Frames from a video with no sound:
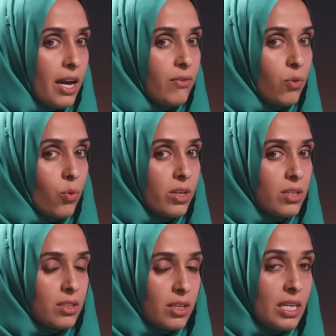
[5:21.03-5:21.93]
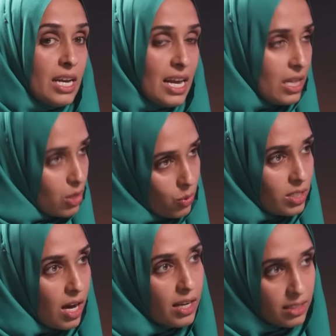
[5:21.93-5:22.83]
And of course, in those
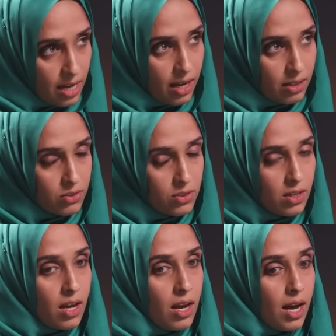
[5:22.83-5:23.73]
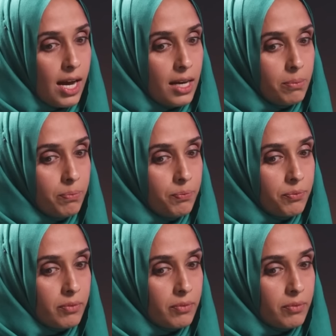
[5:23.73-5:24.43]
contexts, um,